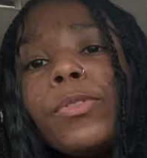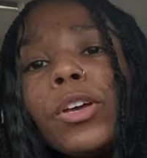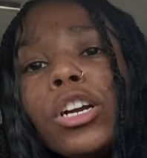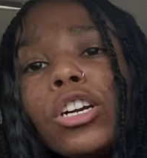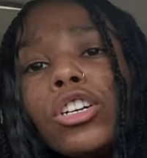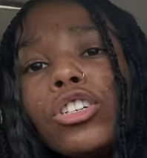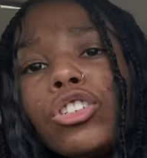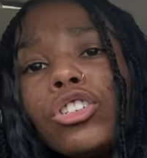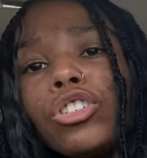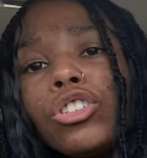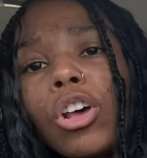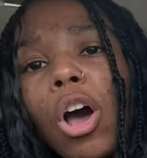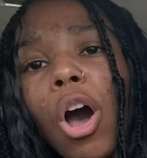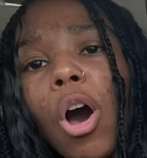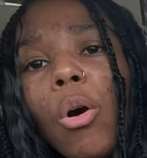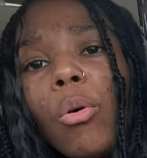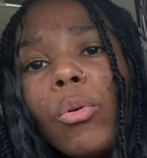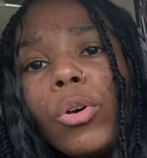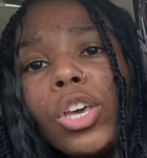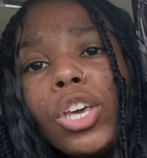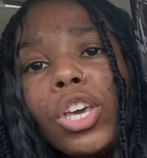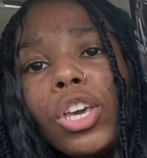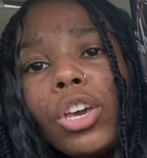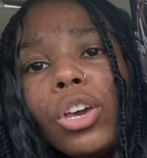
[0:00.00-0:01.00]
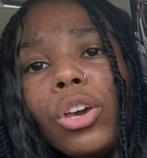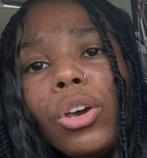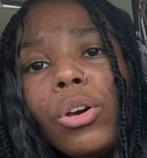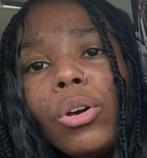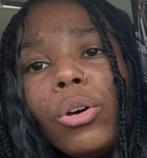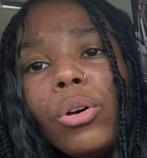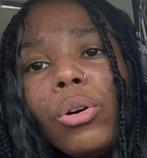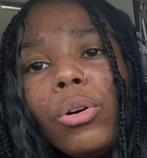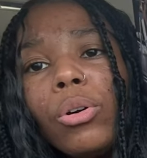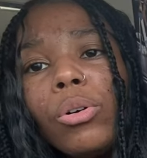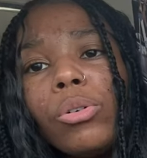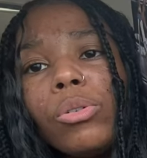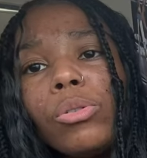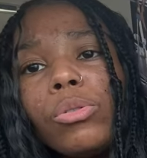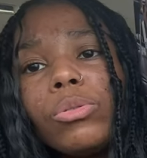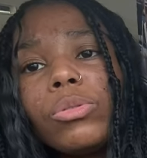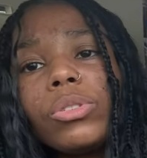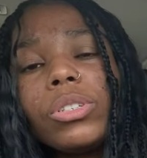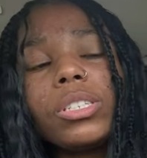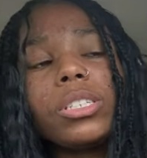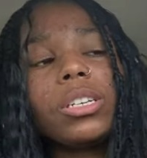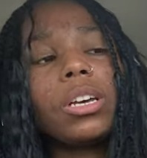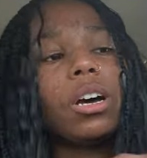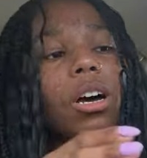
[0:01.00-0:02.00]
They're so
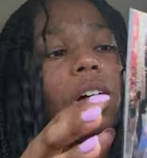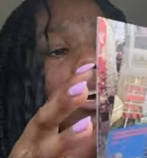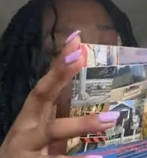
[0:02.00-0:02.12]
cute.